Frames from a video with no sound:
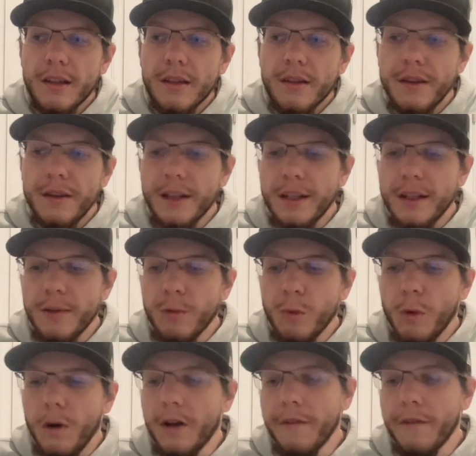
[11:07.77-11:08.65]
then
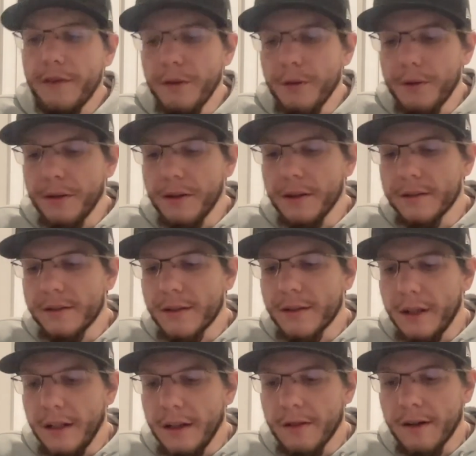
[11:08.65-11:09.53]
one of two things
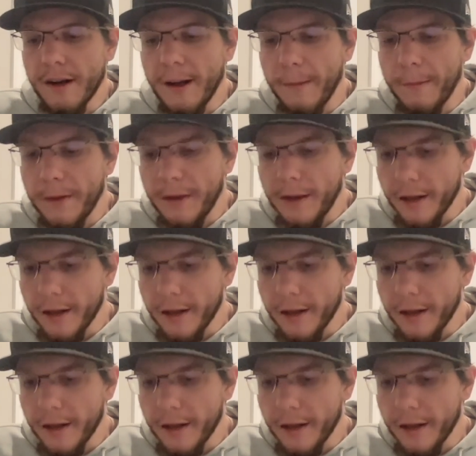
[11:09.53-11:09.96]
could either happen